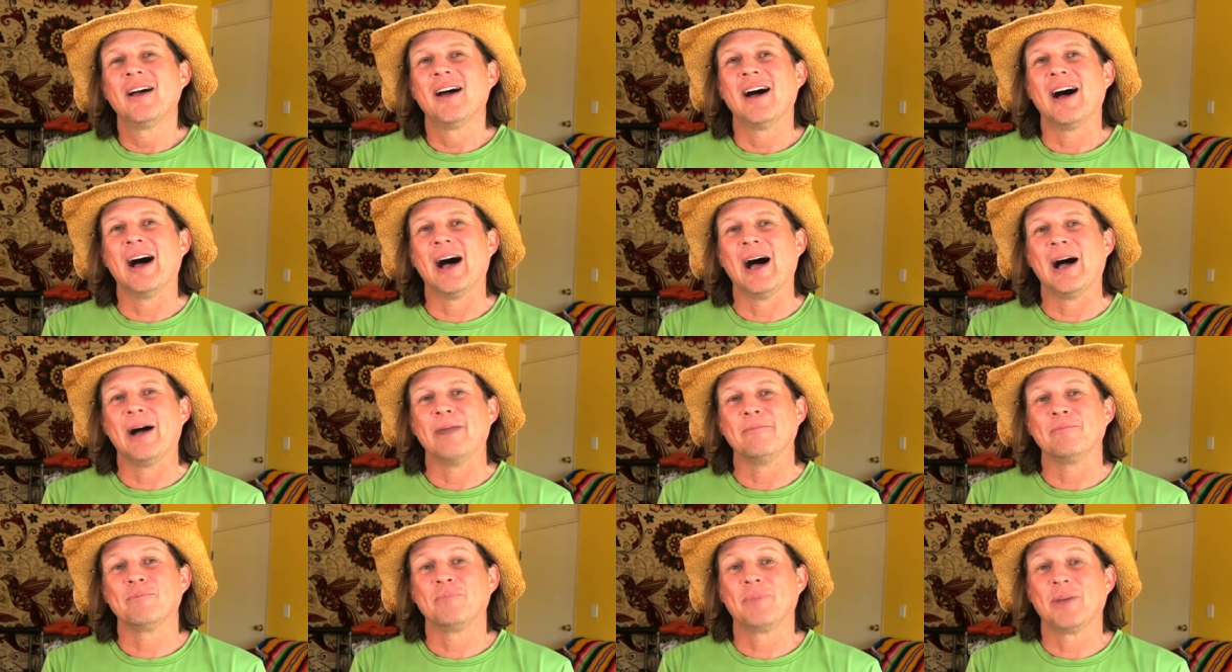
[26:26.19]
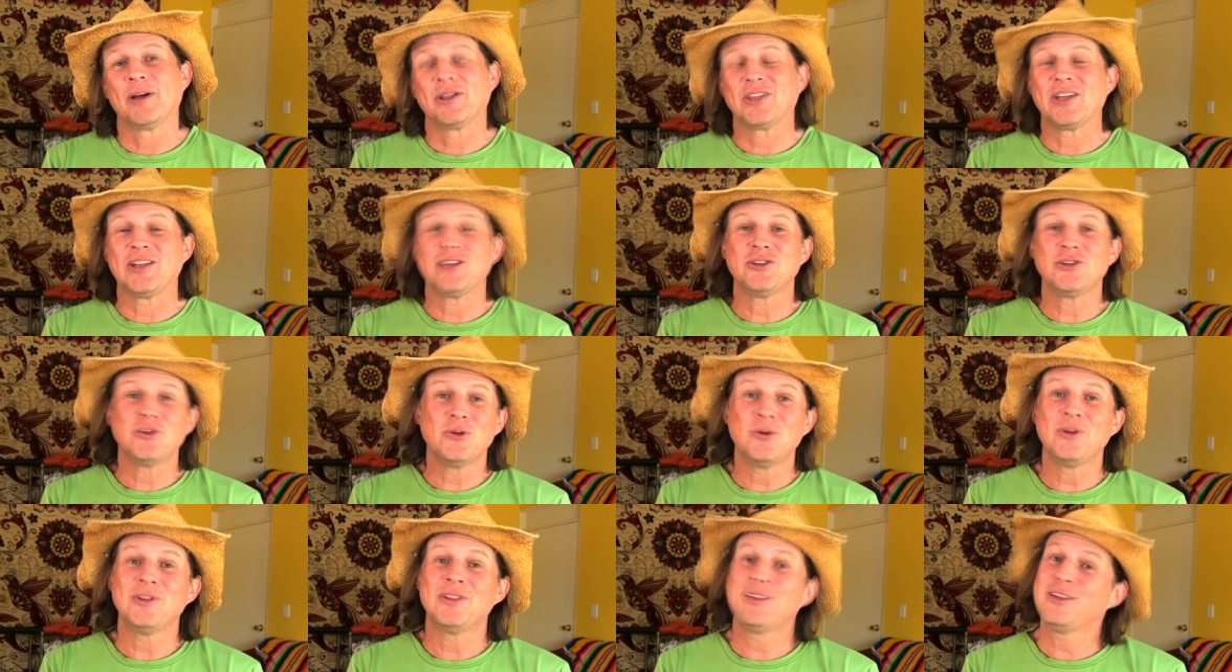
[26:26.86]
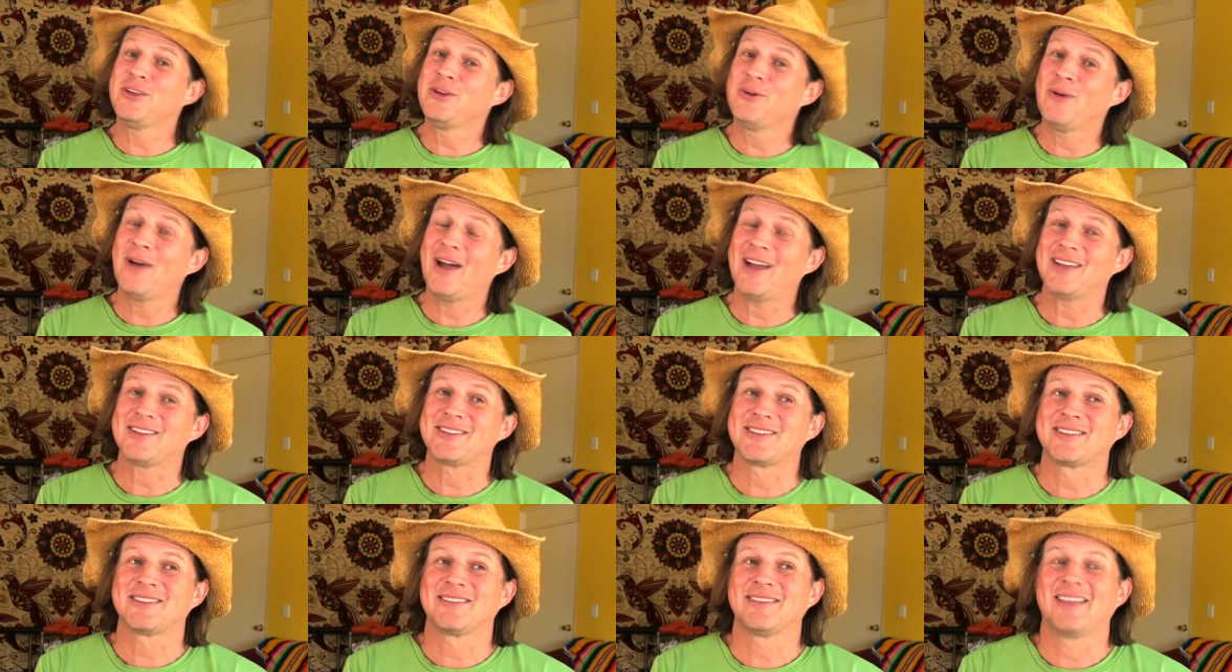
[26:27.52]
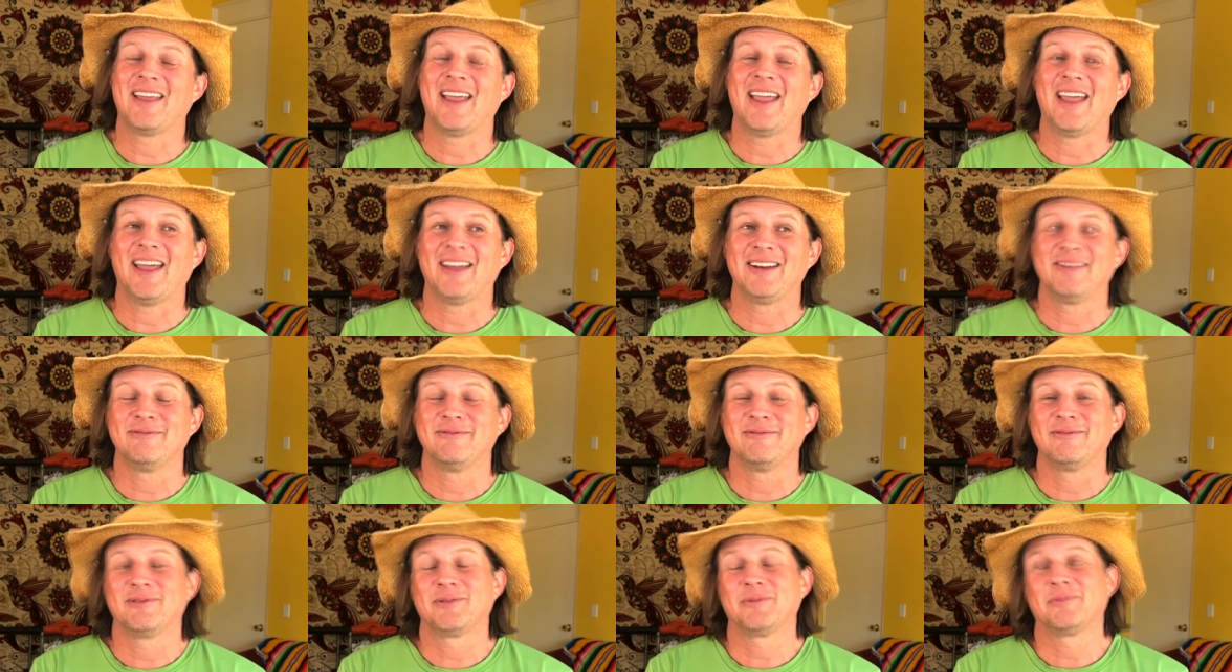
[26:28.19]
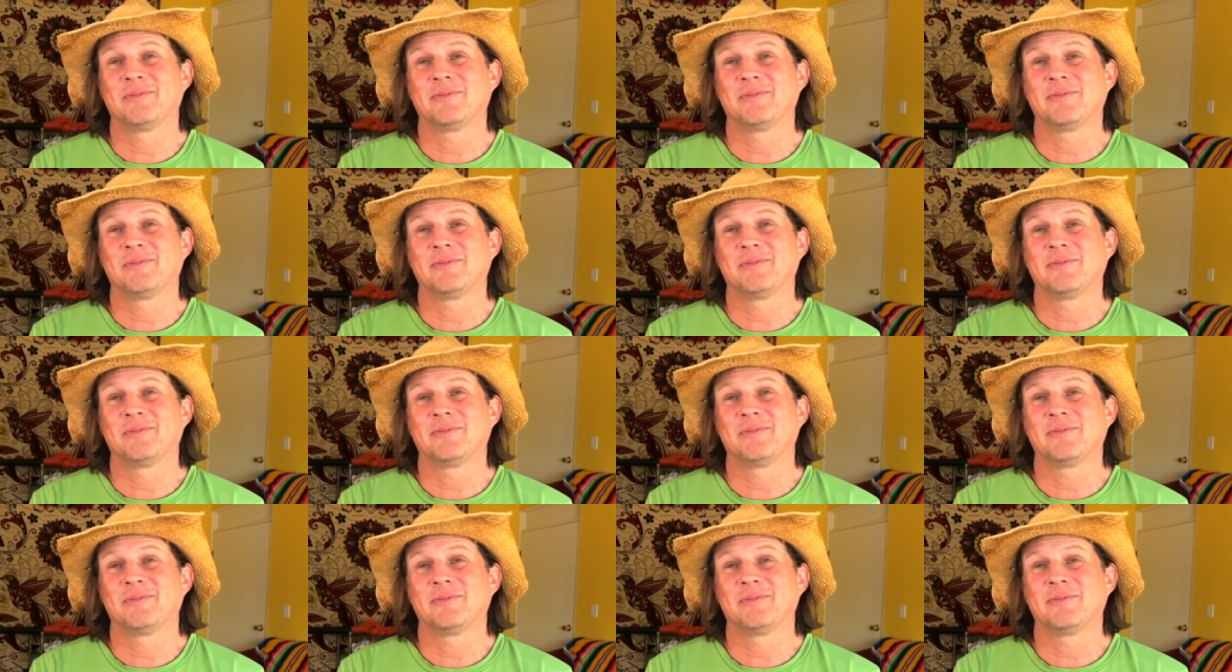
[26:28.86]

Um, but they do in the U S and,